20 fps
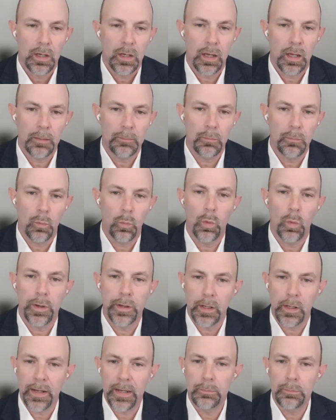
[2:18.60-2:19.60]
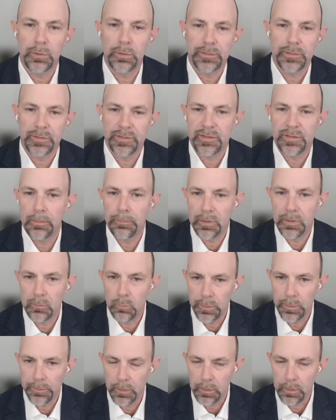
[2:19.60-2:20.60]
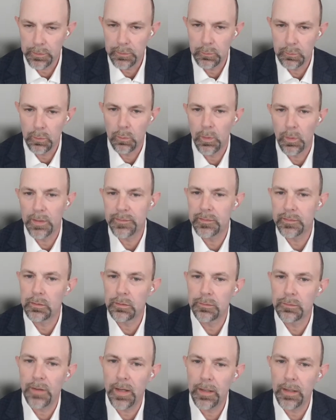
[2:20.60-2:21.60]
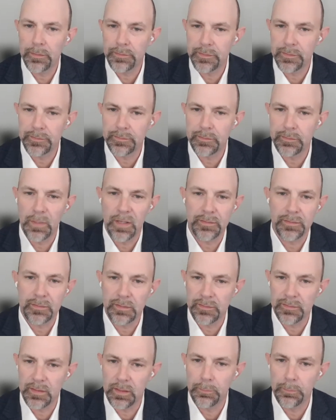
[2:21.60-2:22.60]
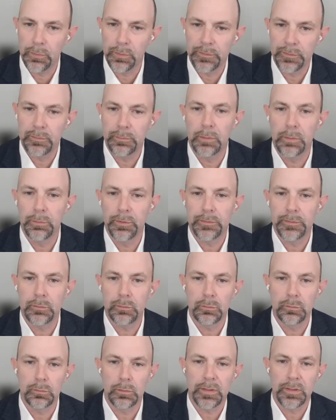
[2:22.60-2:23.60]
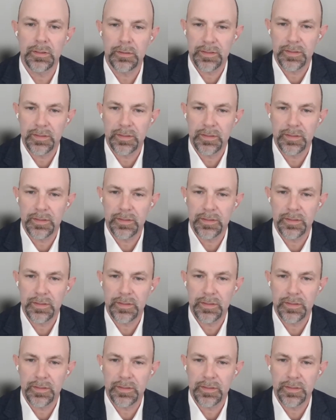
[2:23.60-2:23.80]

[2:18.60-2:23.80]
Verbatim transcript: um, where you're able to step in with our QoS and our file system as an example to be able to